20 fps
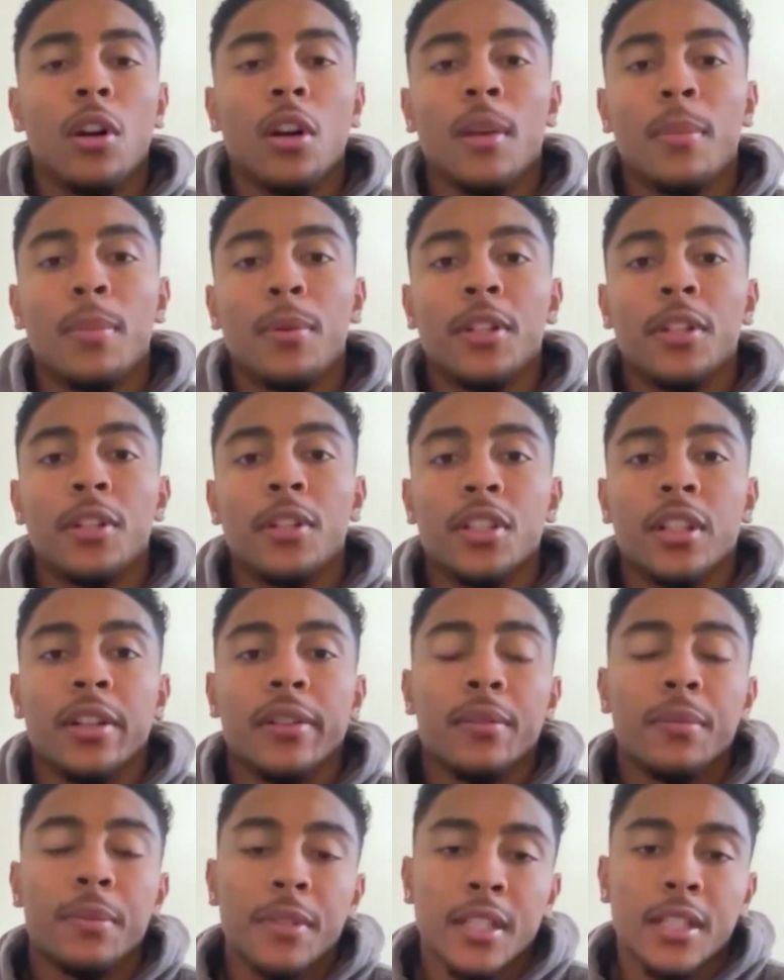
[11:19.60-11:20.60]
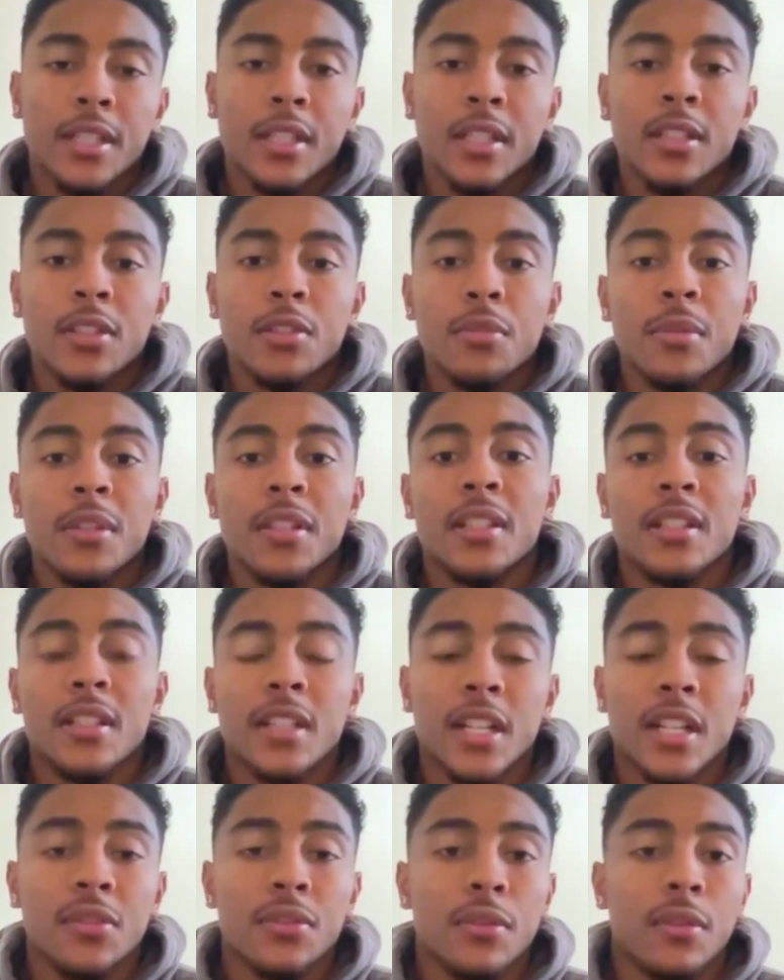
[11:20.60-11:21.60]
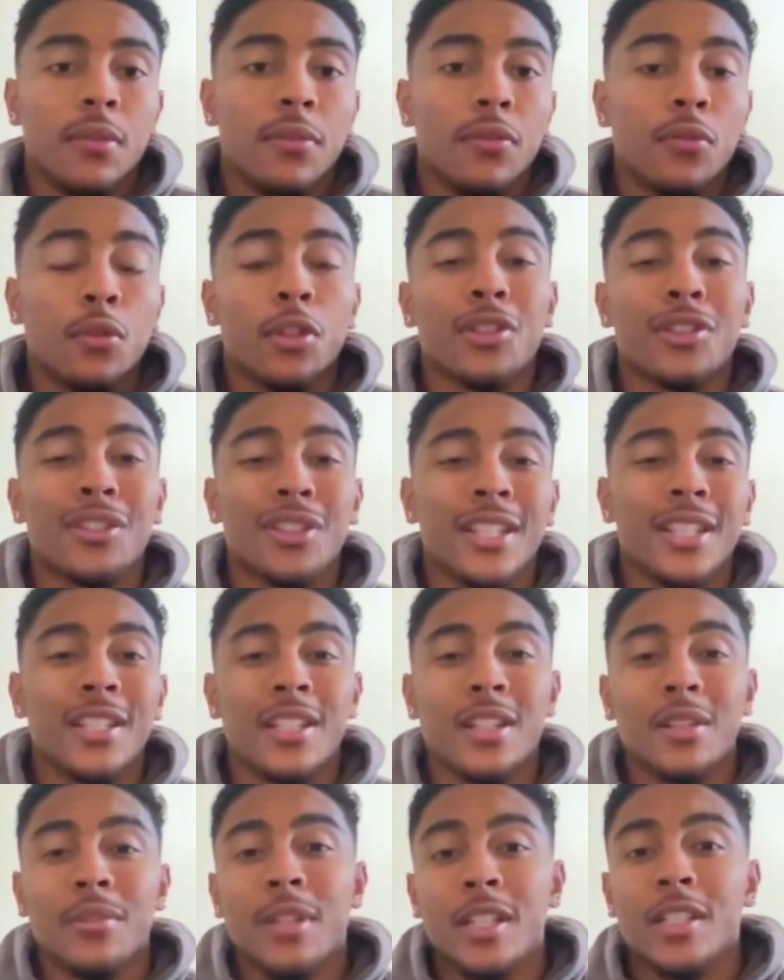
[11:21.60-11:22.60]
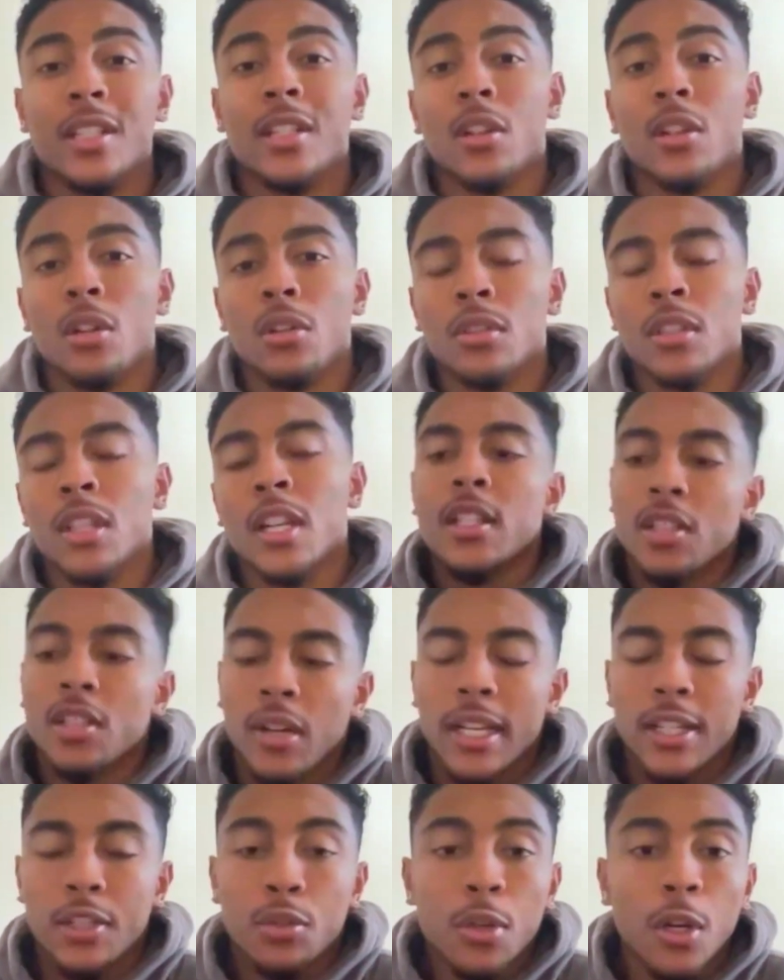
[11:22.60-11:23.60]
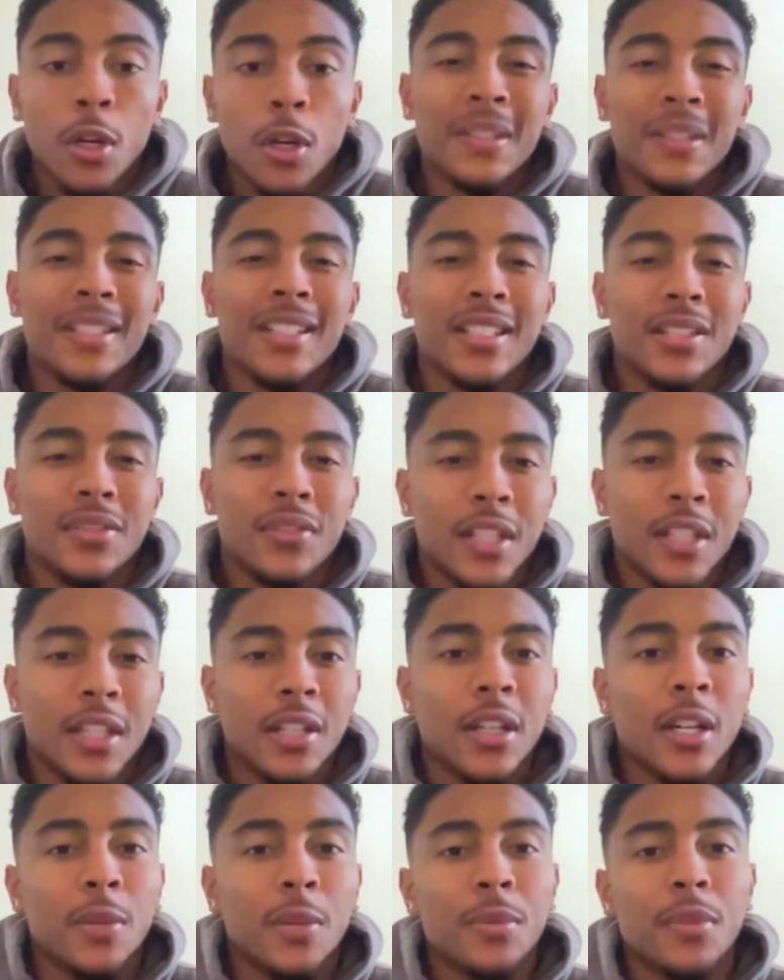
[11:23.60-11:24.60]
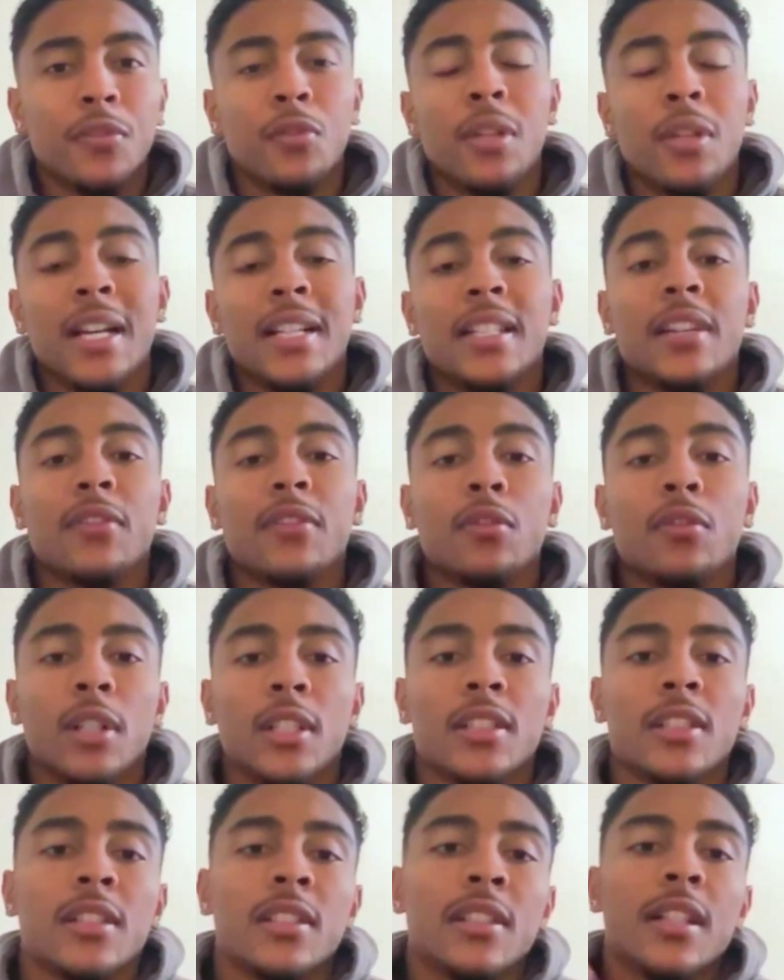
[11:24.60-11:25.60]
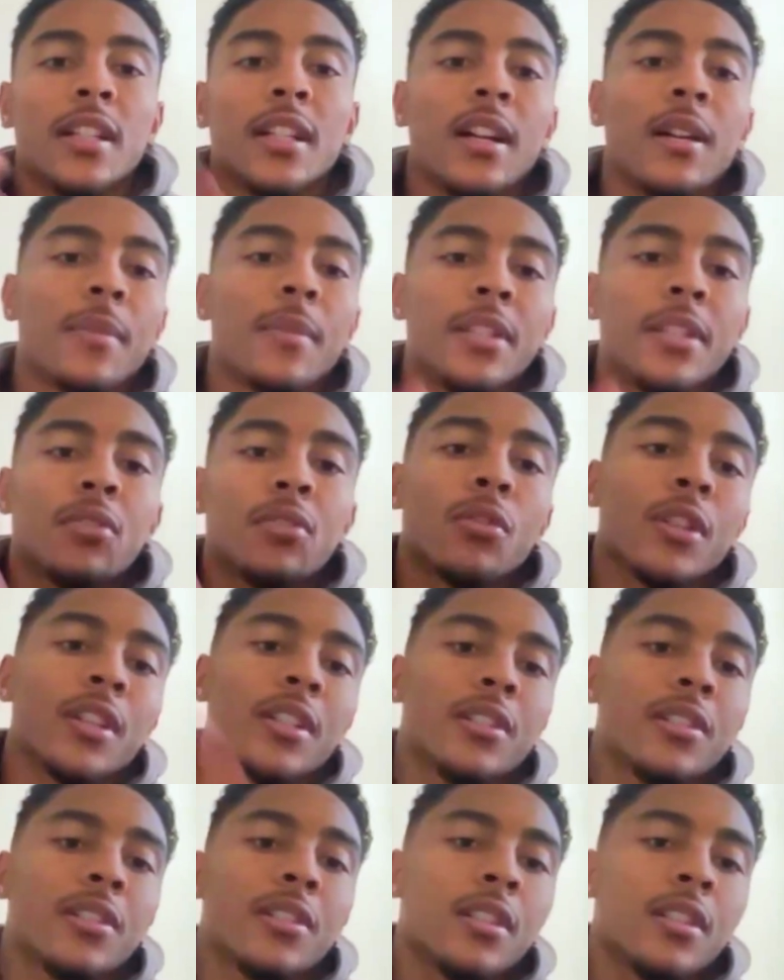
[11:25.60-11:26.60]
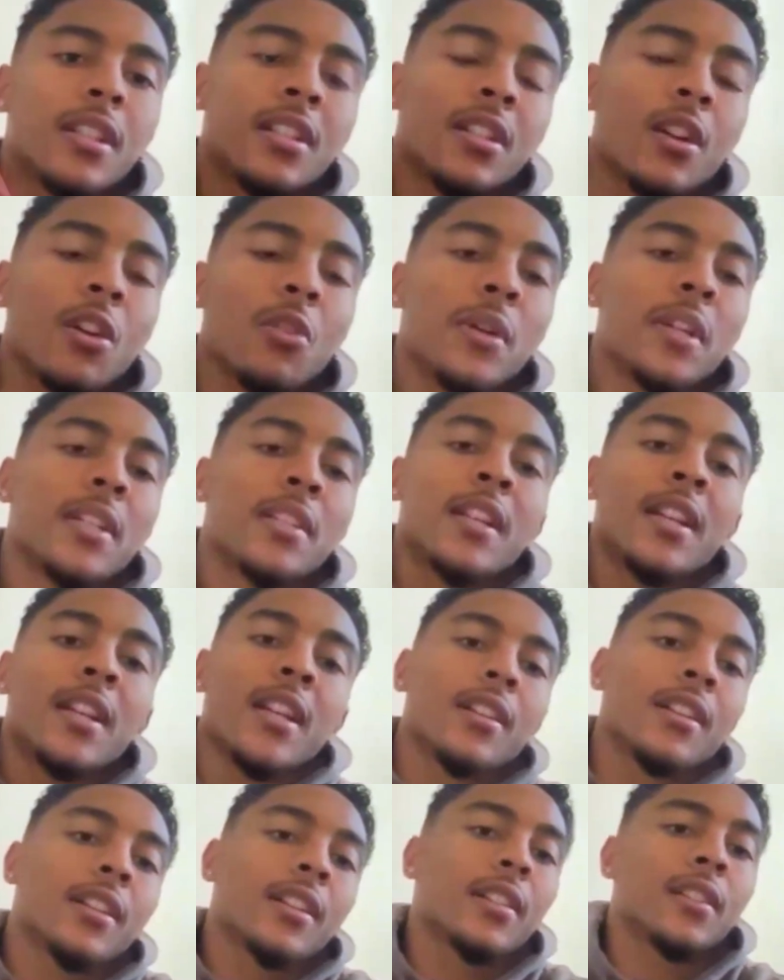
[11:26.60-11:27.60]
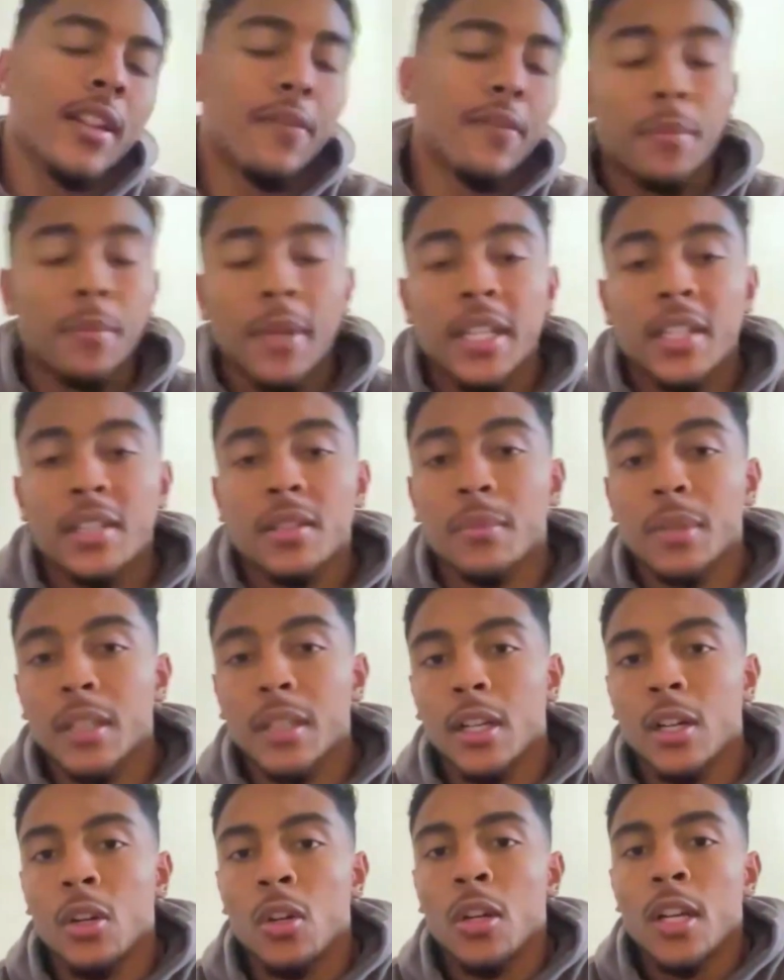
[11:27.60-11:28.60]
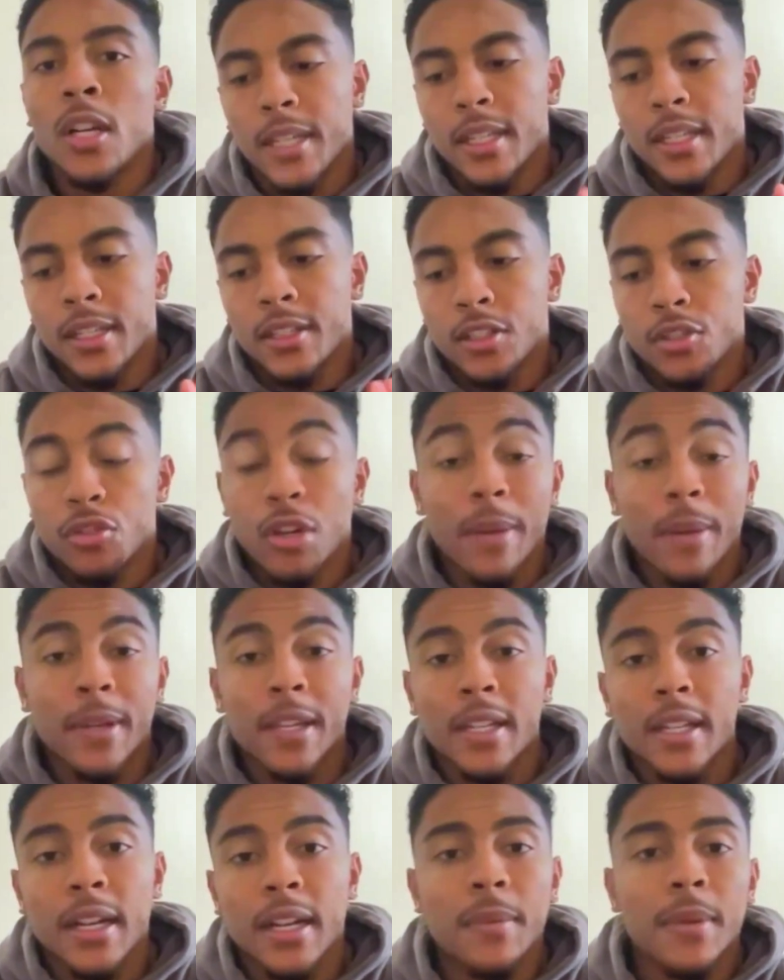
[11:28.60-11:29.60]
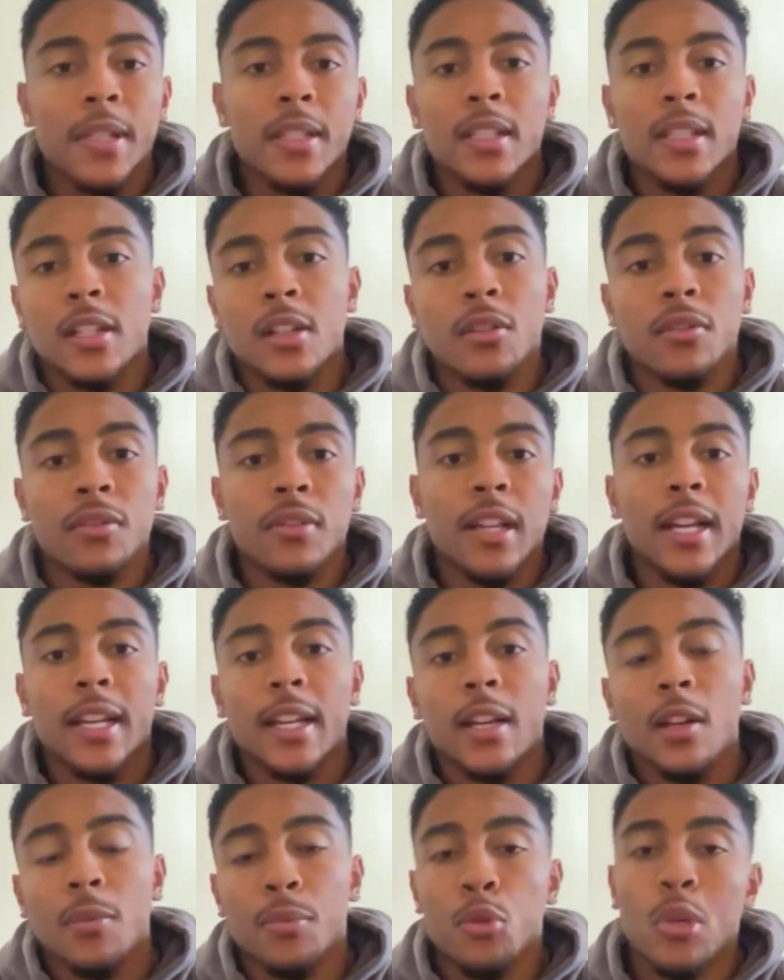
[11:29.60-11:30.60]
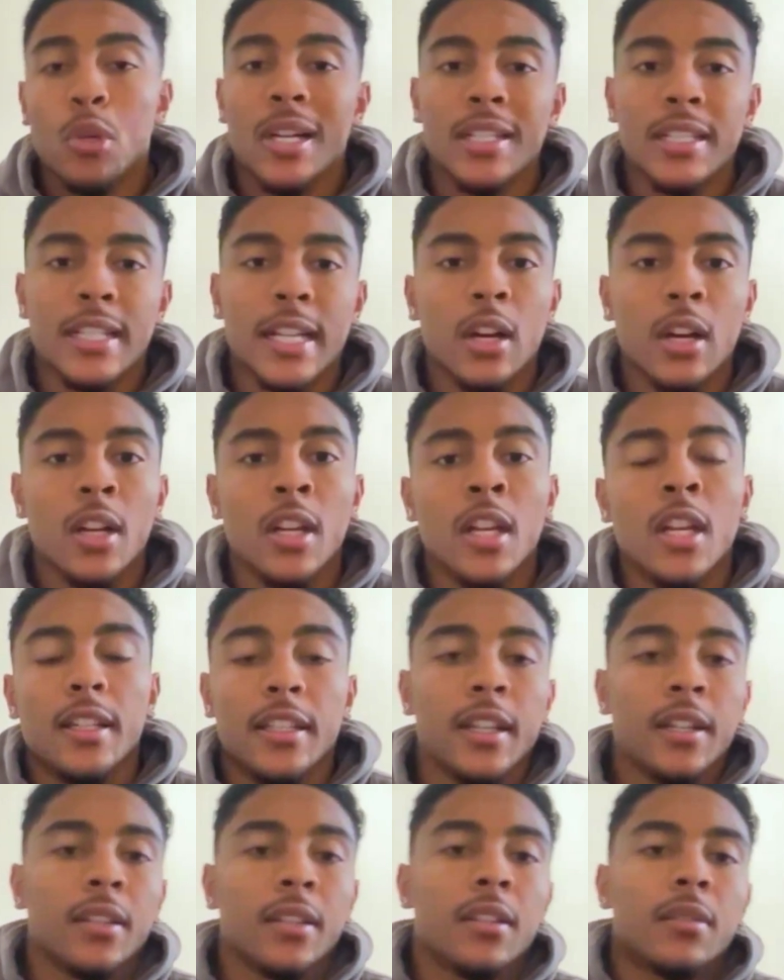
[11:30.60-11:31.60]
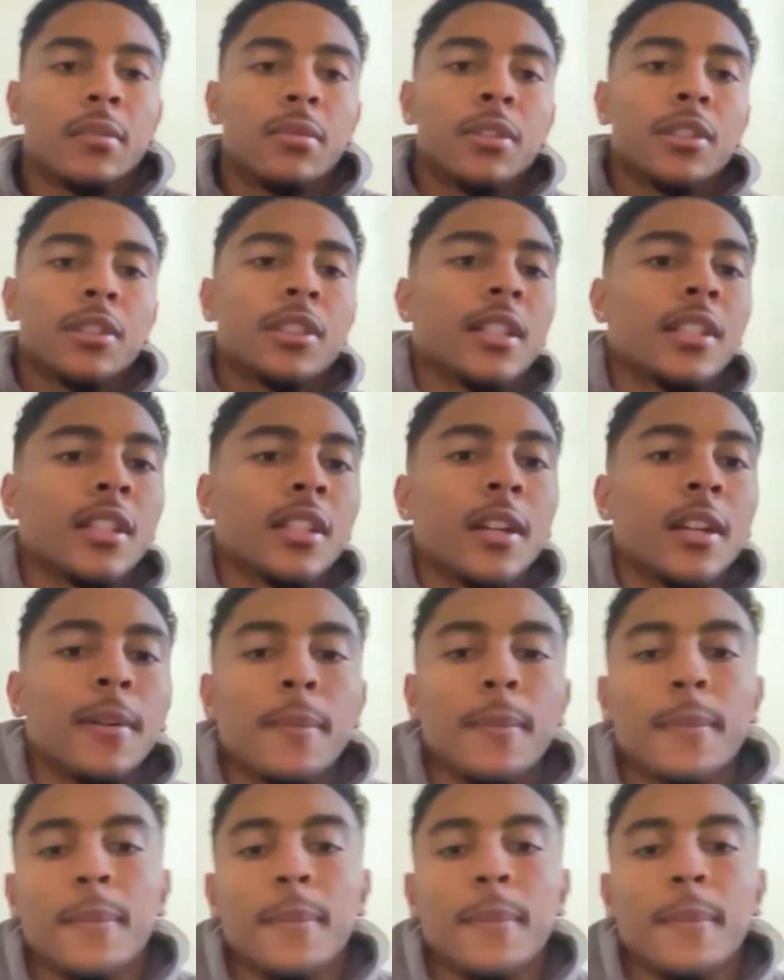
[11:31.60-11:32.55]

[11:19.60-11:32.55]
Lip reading: are putting yourself in position to be successful for your lead generation goals. So I do hope that this video helped. If you guys have questions, comments, or concerns, as always, click information below and just drop any comments, and hopefully I can help you guys out. And yeah, appreciate y'all.